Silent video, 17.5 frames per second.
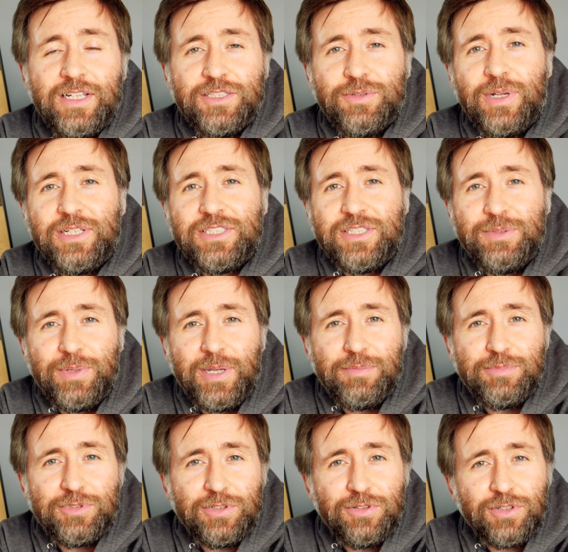to actually be
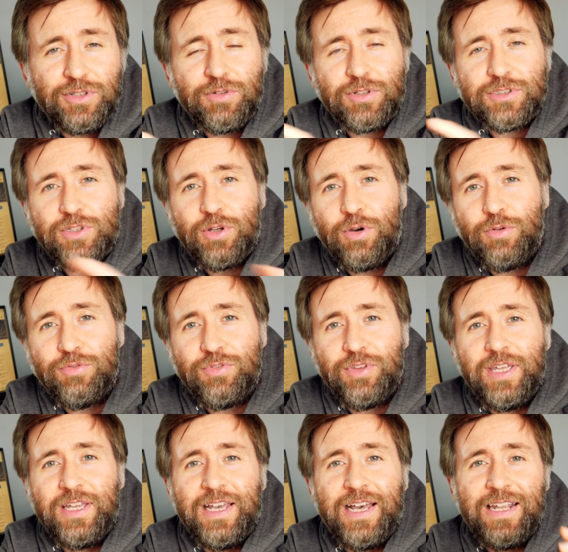able to look across the whole
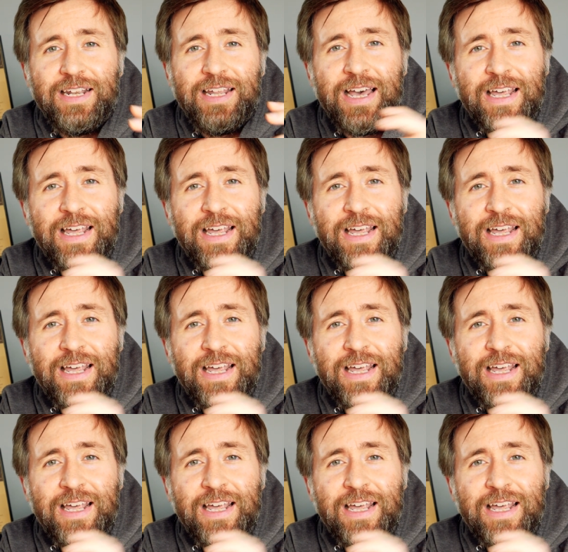thing and